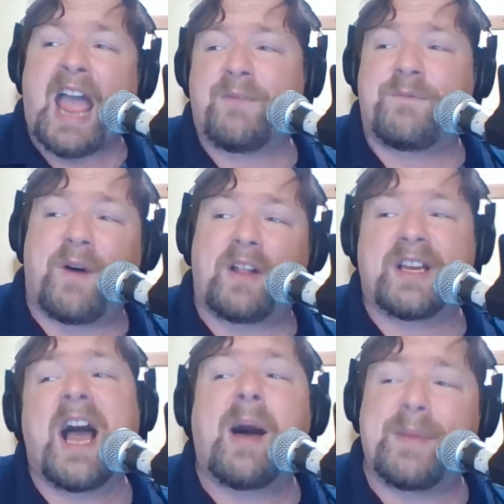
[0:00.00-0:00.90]
A
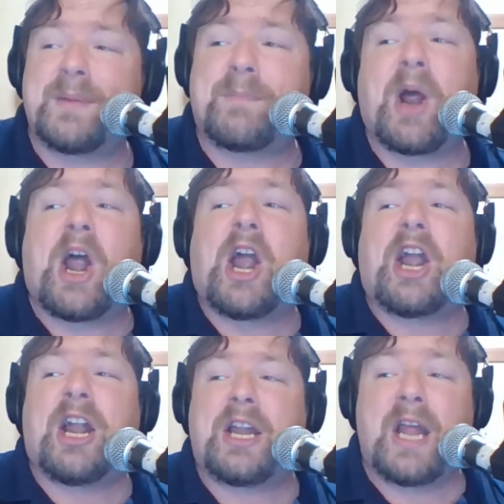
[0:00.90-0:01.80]
falling
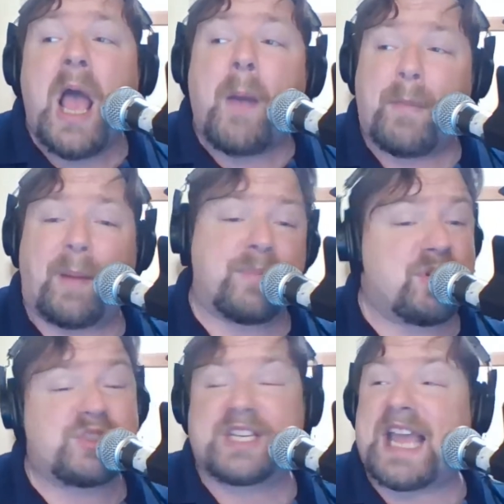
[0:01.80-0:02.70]
hummingbird. My
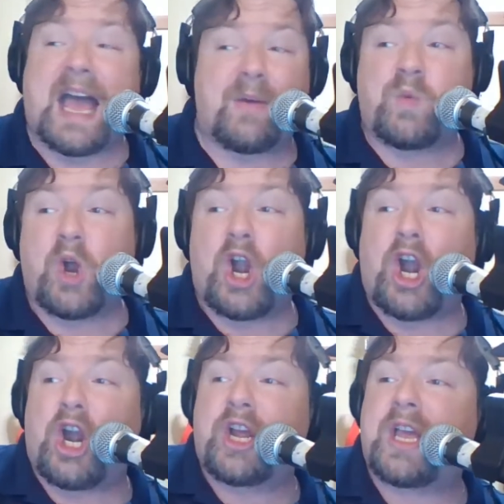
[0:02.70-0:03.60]
music at
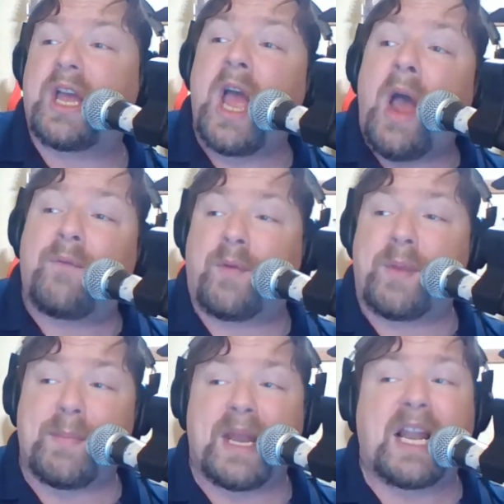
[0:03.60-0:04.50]
work. From
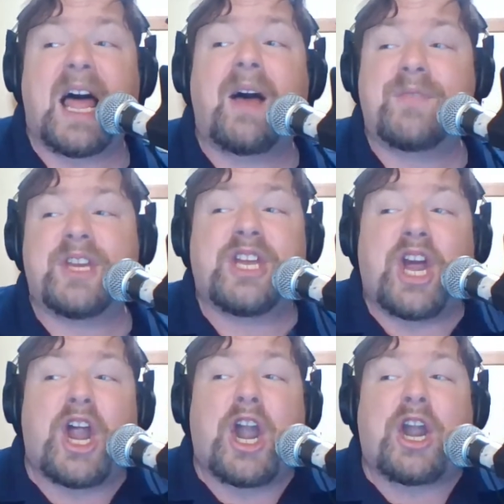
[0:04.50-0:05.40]
the middle of the
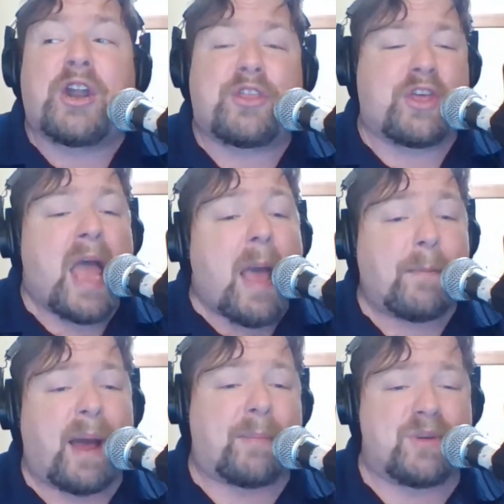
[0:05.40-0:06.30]
earth.
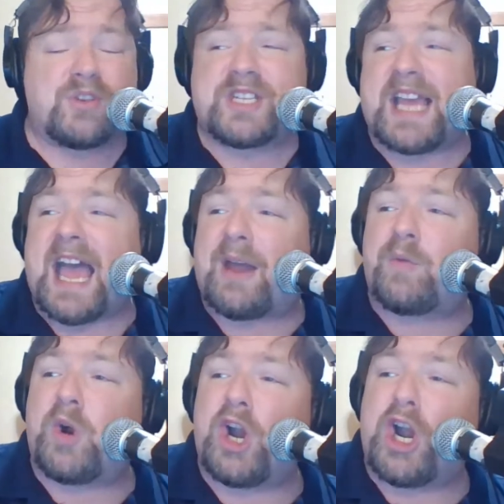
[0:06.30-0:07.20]
My music
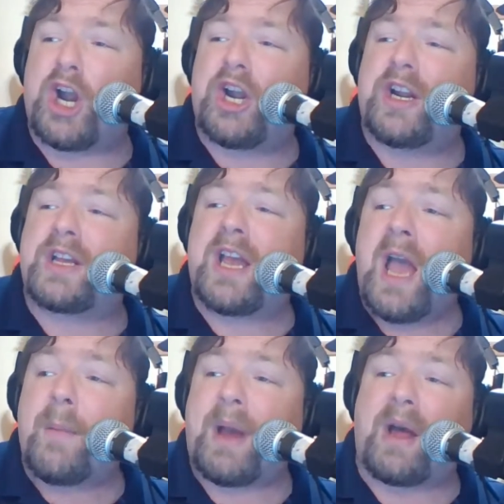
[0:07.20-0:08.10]
at work.
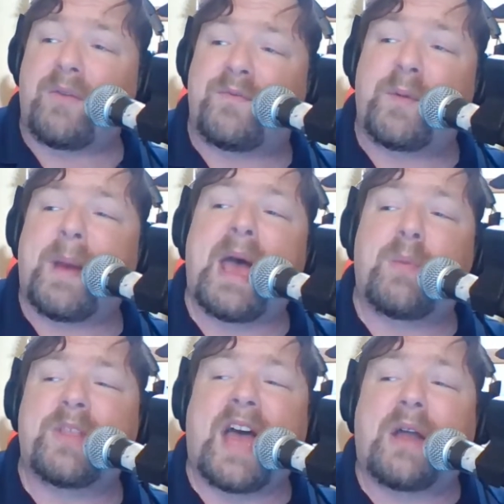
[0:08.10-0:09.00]
Bound for
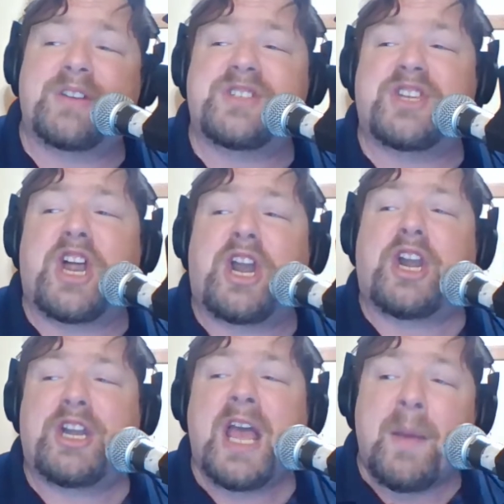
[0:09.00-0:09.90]
bed without
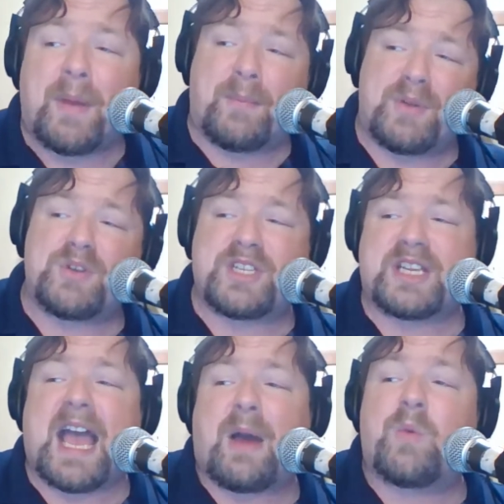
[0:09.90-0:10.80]
dessert. My
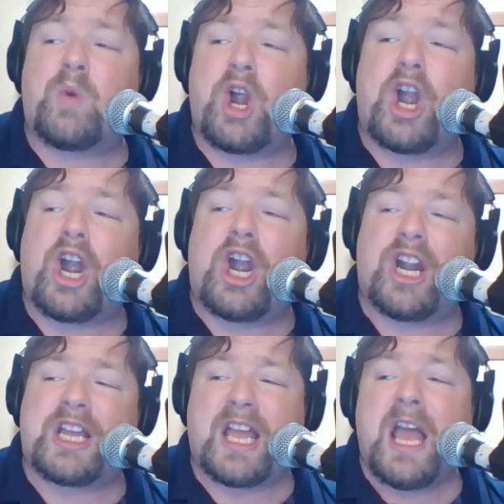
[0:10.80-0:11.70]
music at
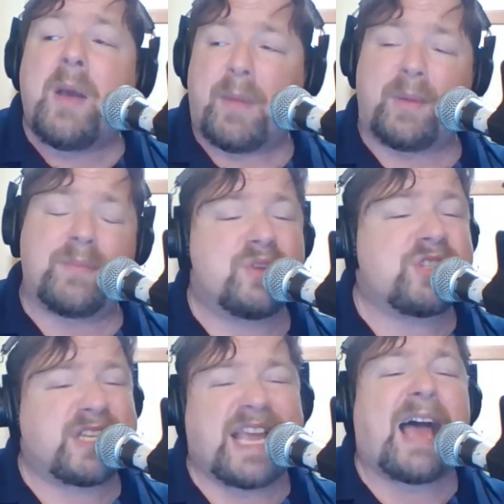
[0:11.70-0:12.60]
work. My
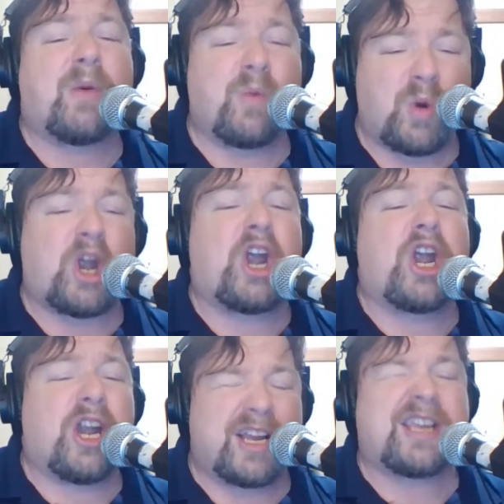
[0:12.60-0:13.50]
music at
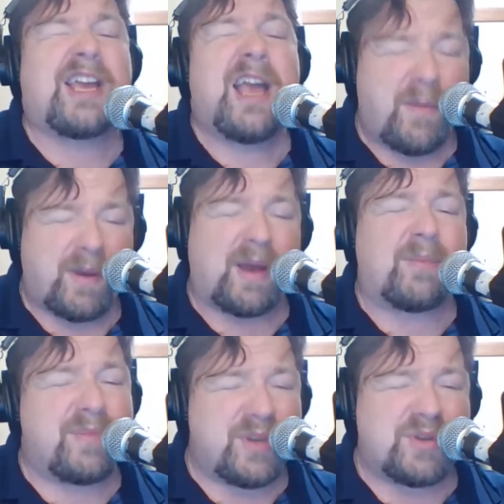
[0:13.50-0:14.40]
work. My
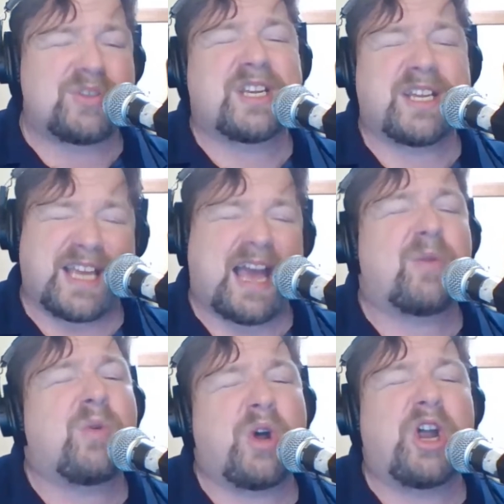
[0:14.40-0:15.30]
music
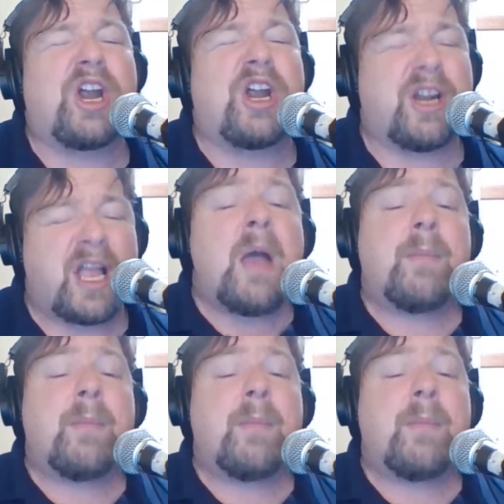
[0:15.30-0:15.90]
at work.